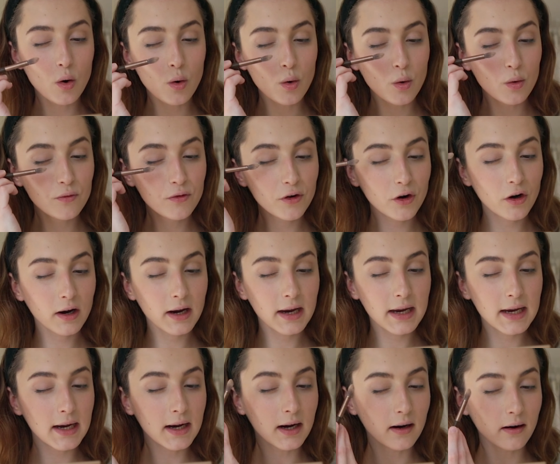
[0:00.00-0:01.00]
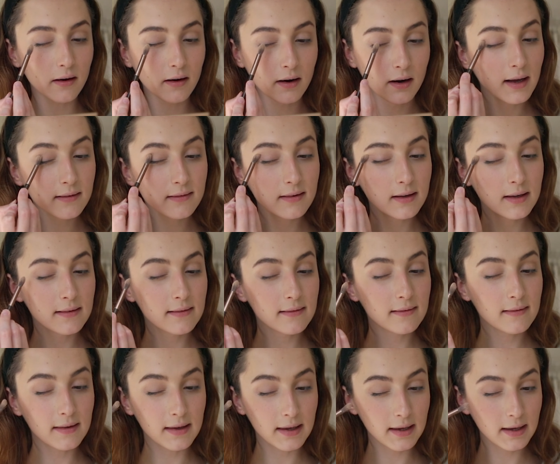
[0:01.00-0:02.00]
over here, as you can
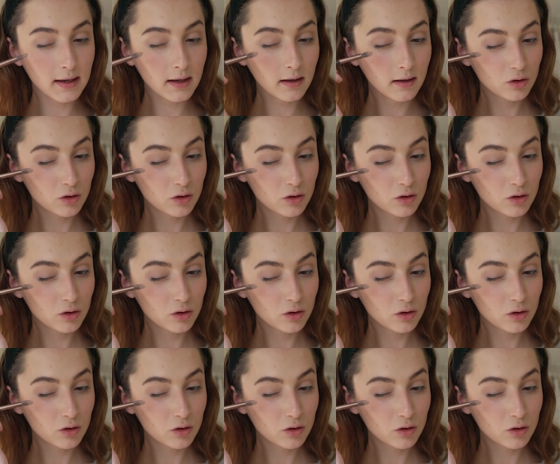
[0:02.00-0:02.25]
see,